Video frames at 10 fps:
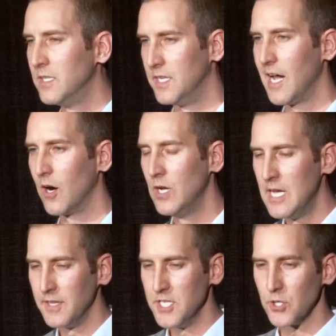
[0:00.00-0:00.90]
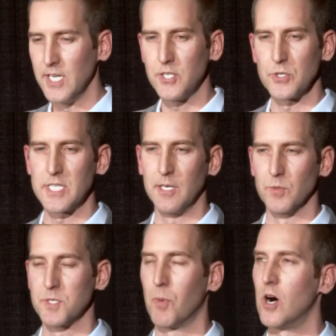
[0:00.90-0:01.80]
Now, these are interesting
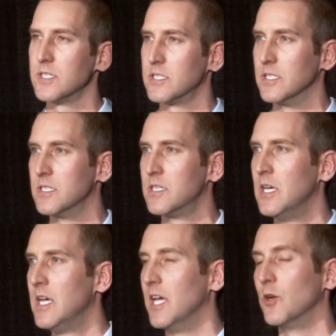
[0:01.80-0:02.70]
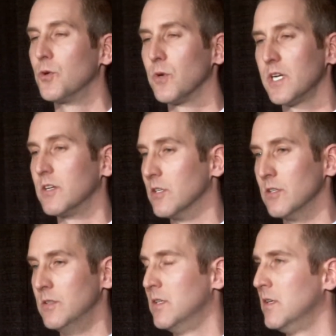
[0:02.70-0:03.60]
responses and
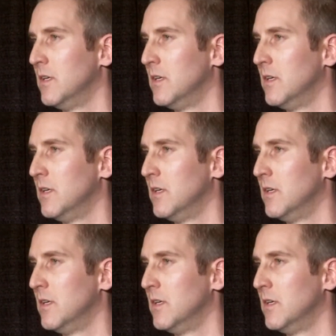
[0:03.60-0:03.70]
critical